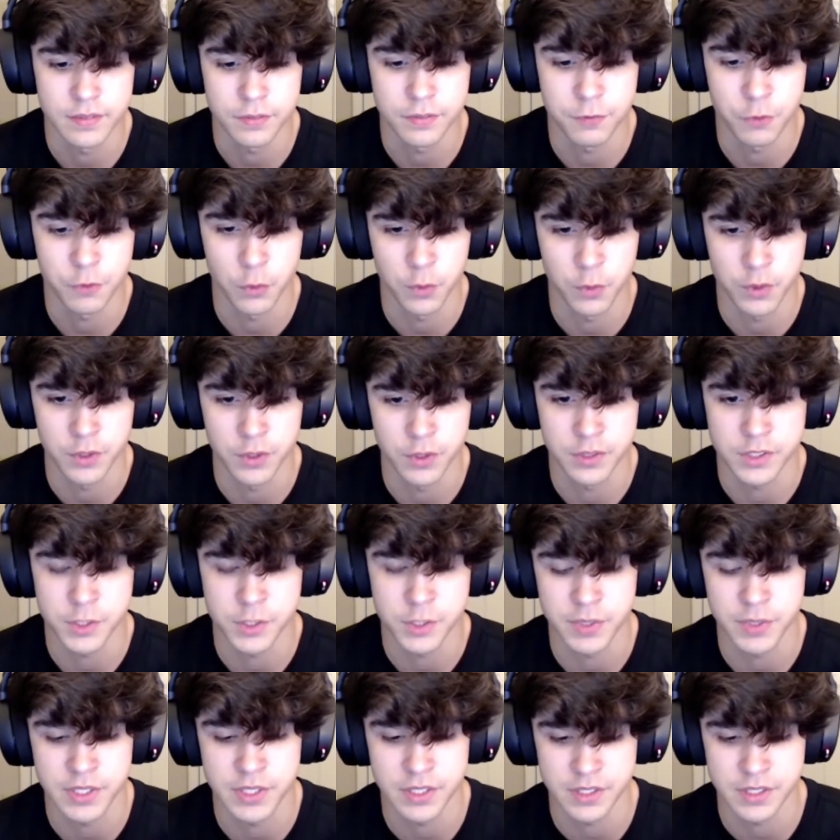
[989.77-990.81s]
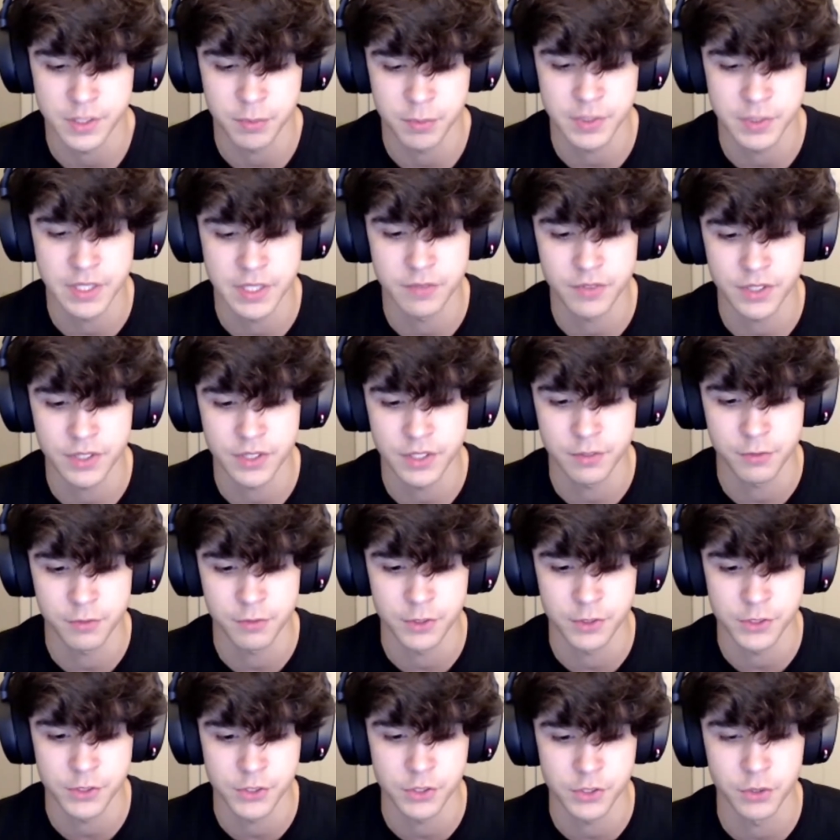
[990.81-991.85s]
for specifically
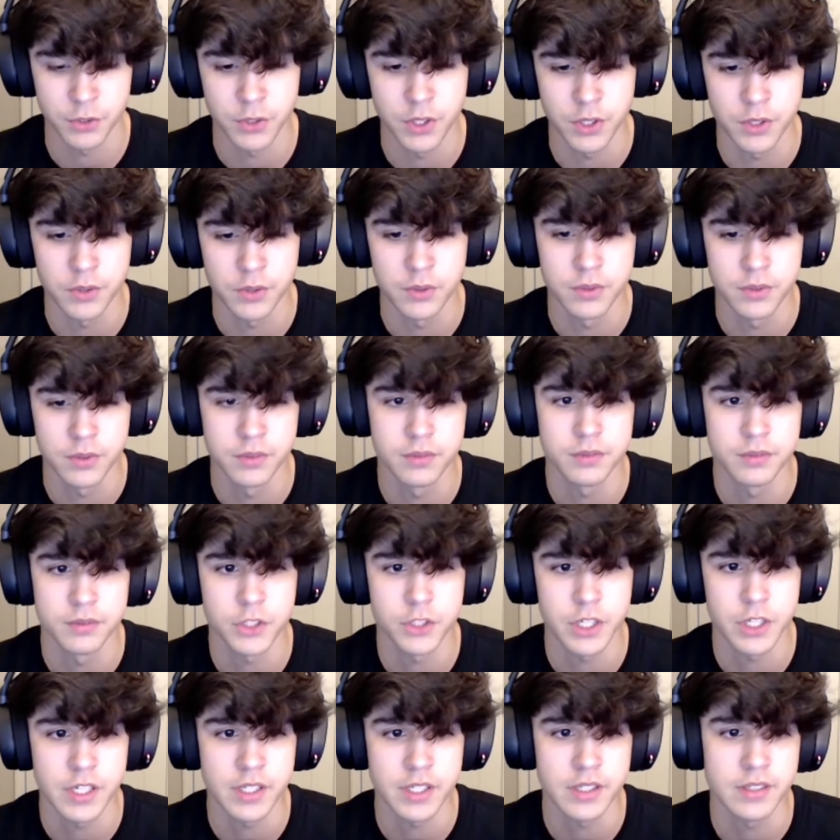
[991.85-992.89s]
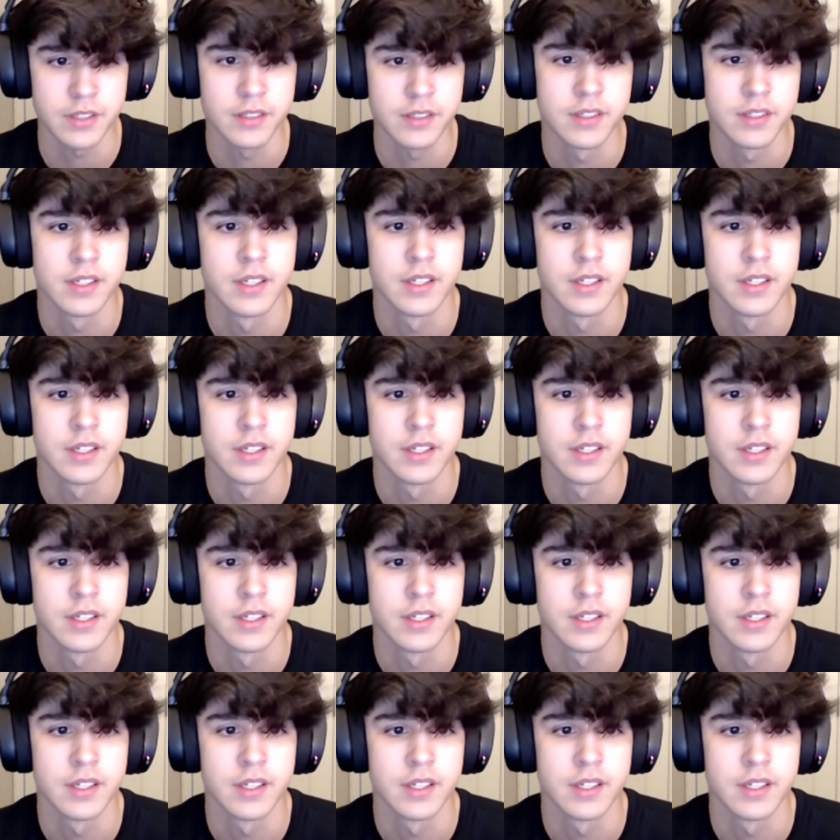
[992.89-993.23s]
for solo training,